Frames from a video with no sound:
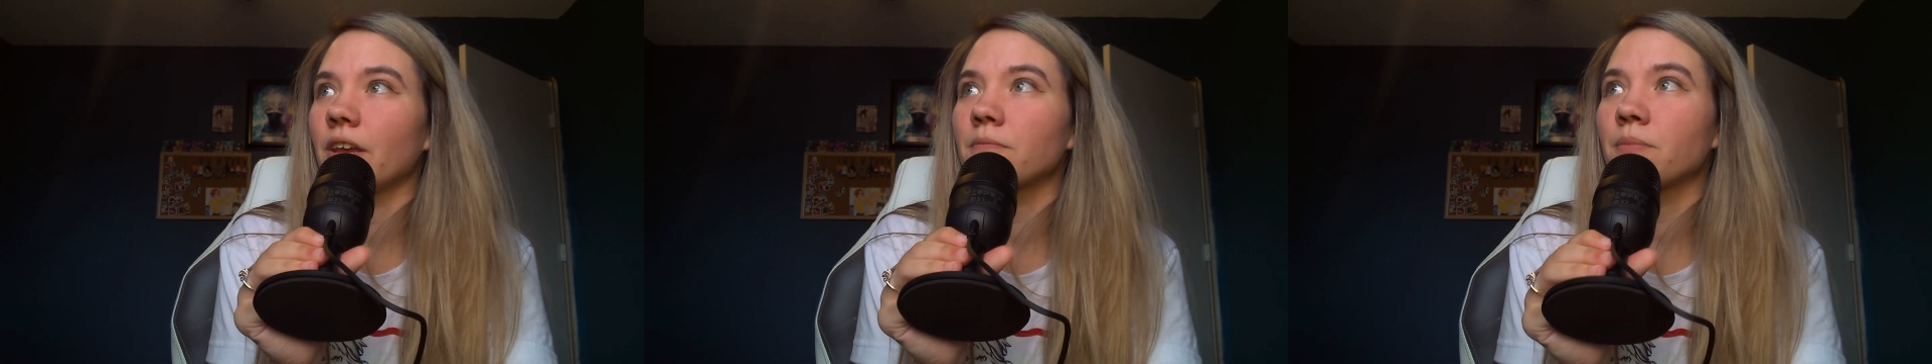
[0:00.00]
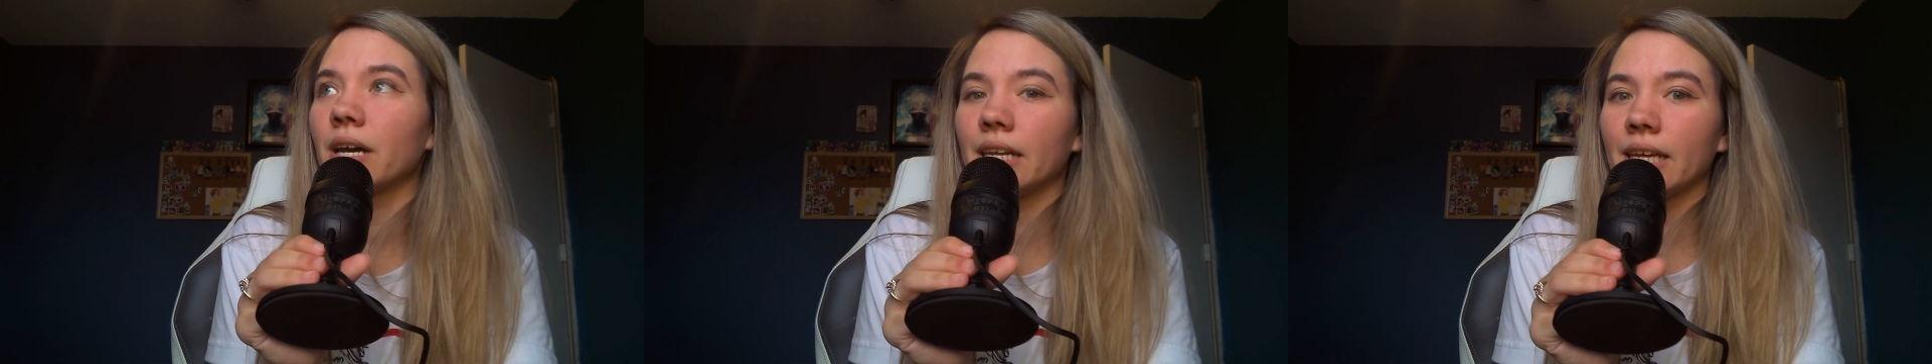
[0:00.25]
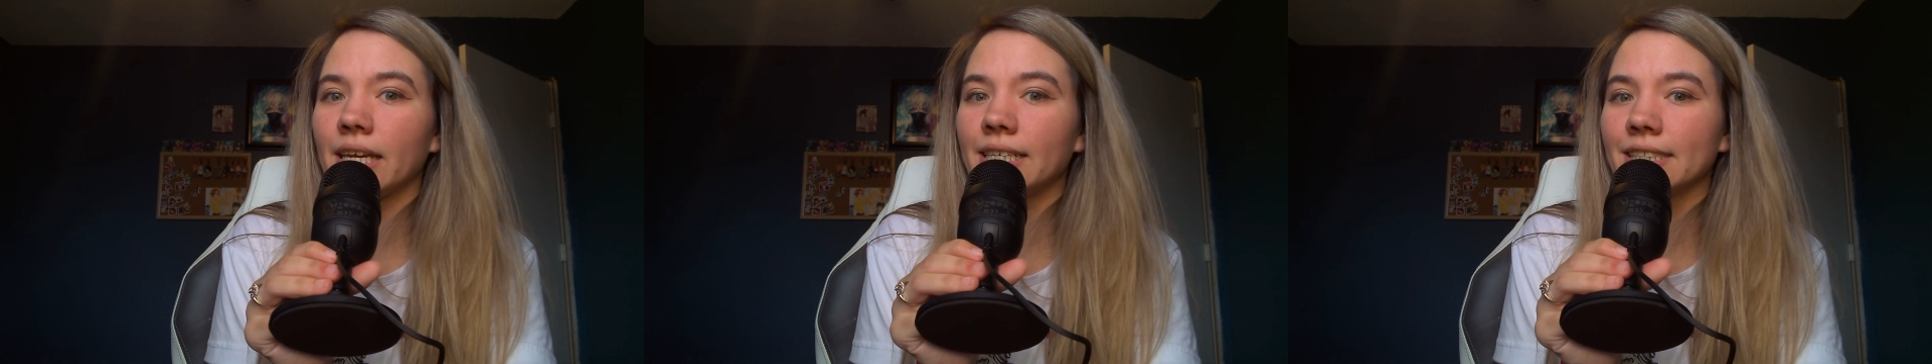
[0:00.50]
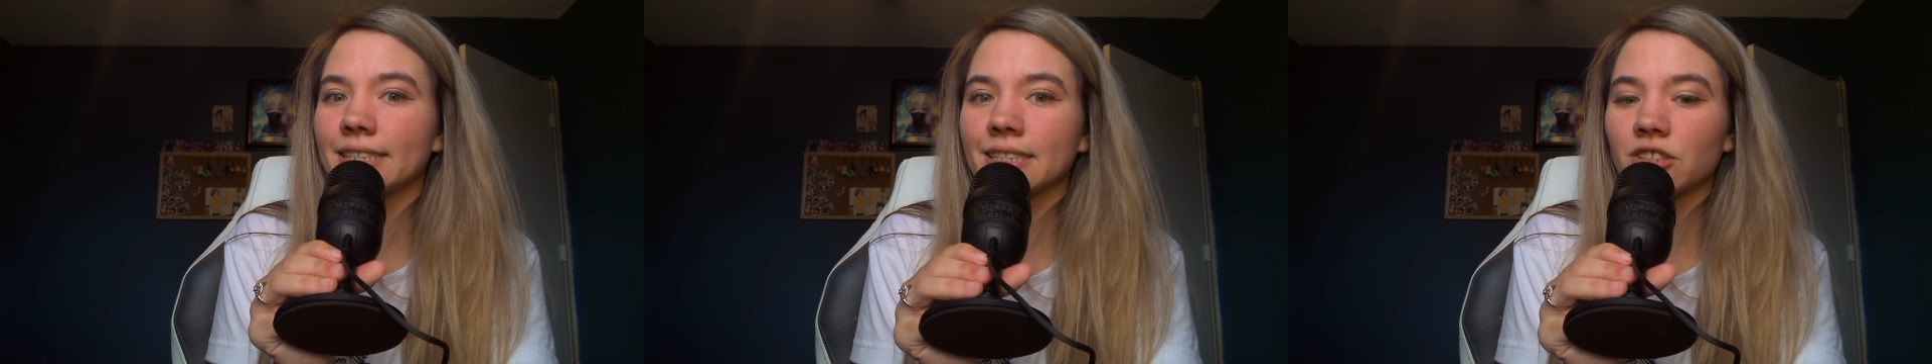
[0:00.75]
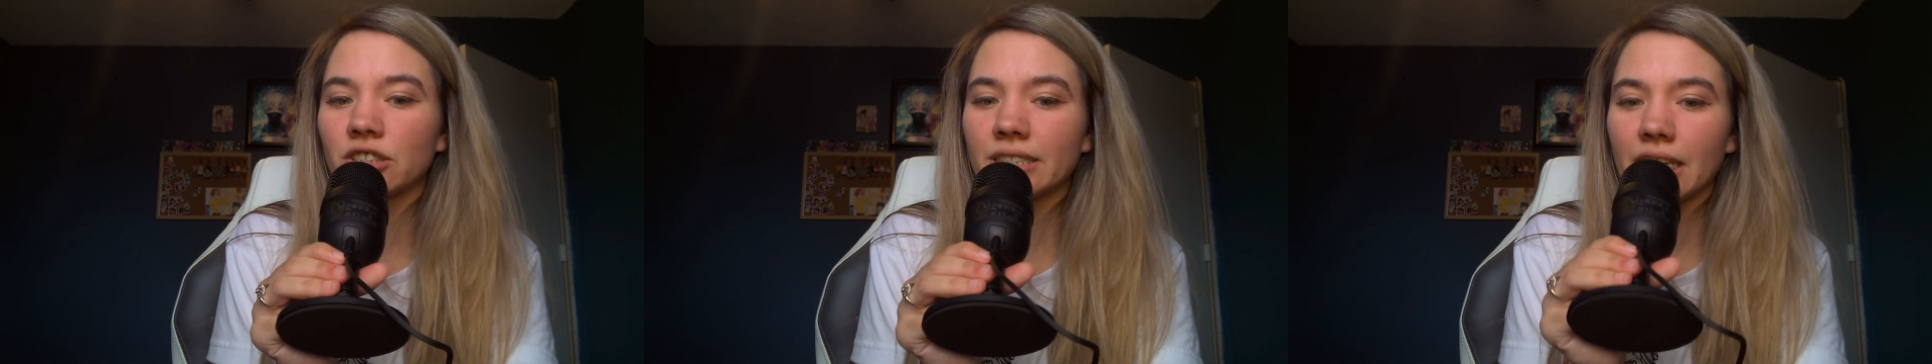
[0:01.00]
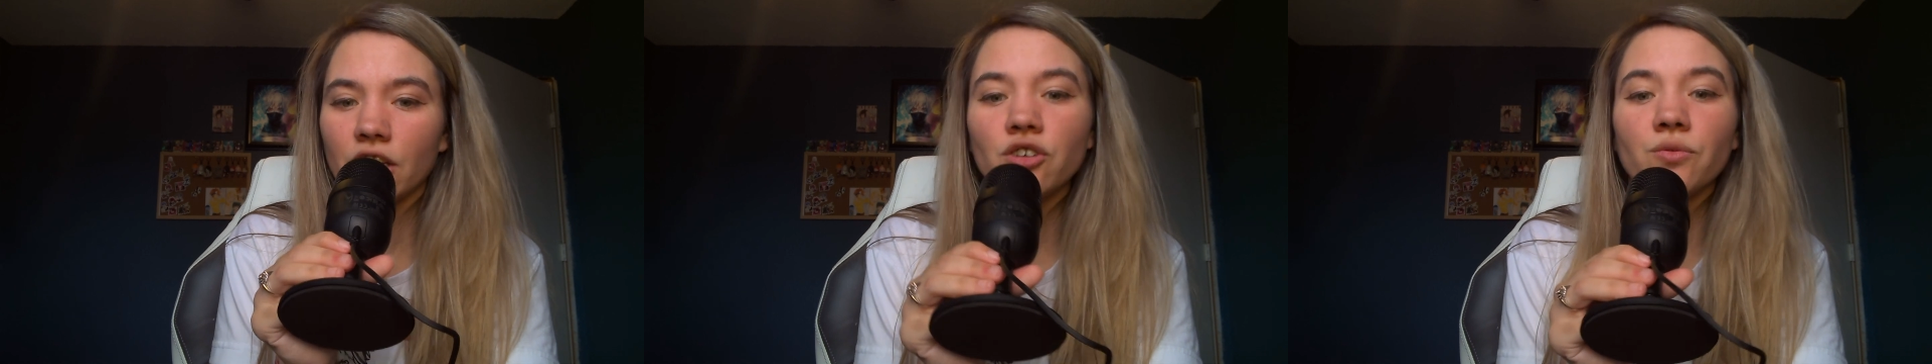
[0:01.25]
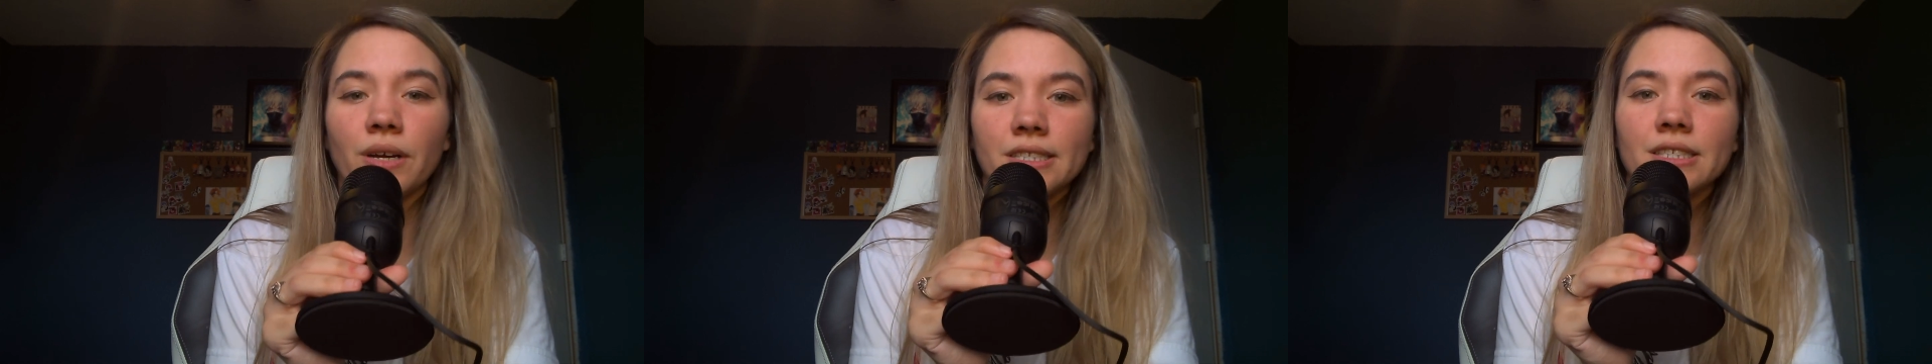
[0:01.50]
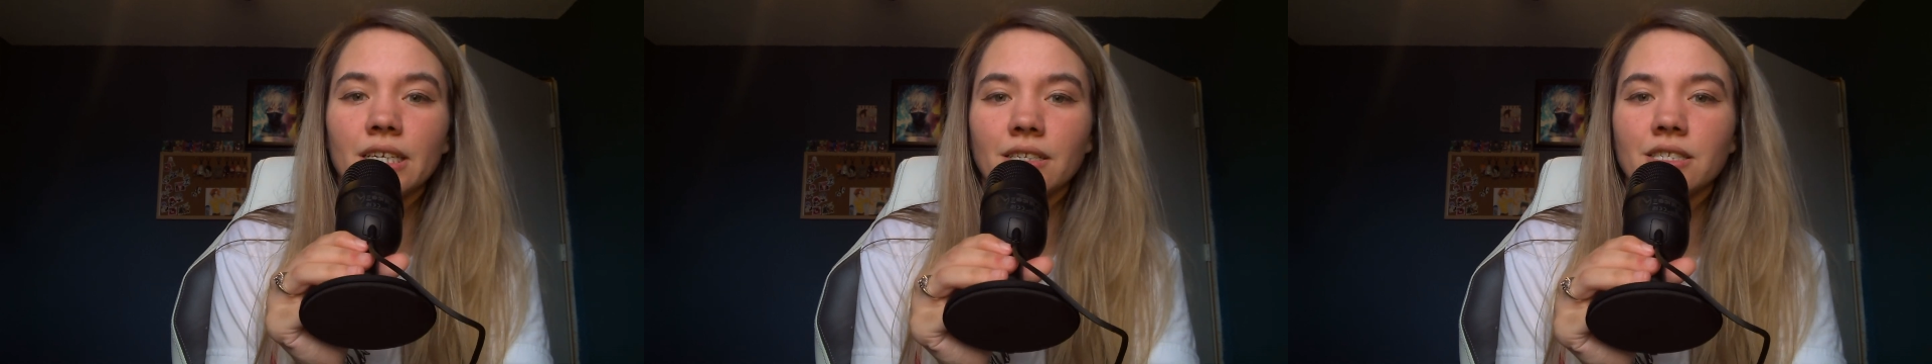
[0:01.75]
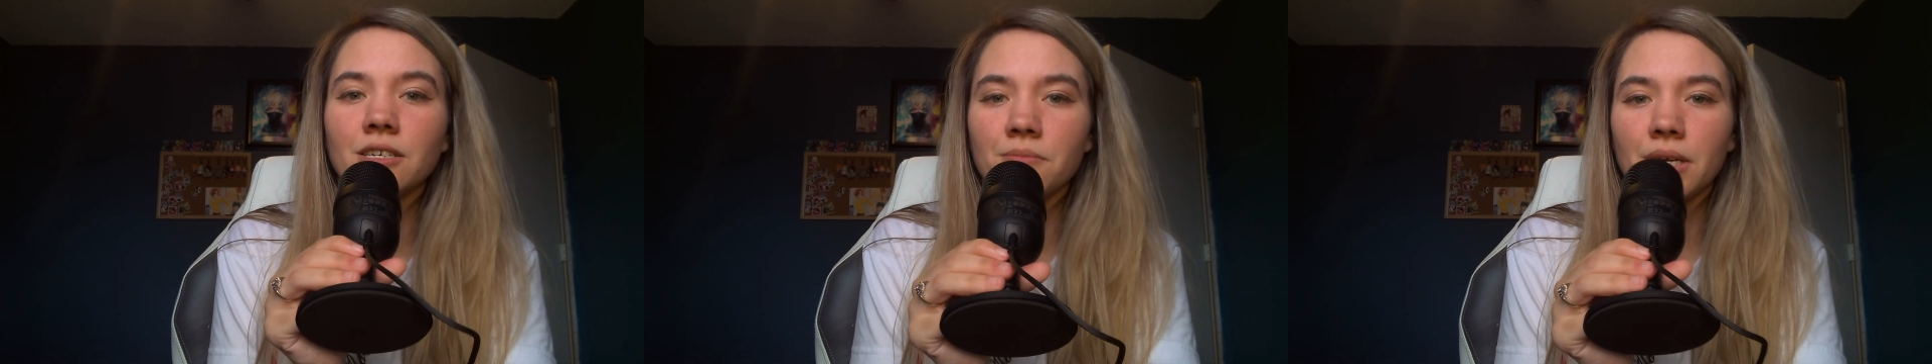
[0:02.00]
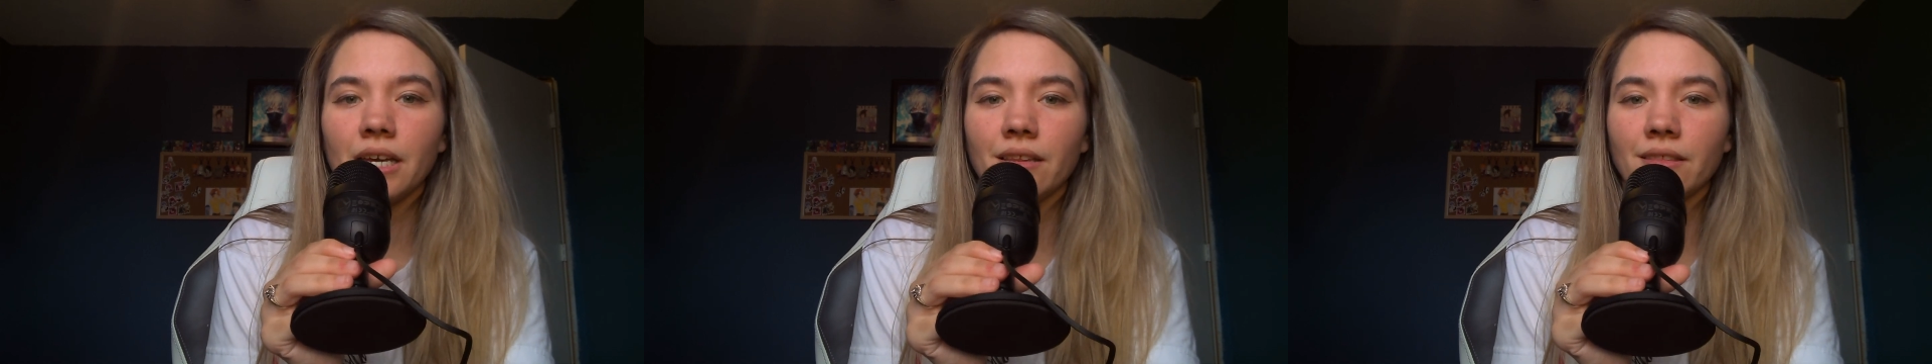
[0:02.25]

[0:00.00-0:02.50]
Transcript: But it's just interesting to me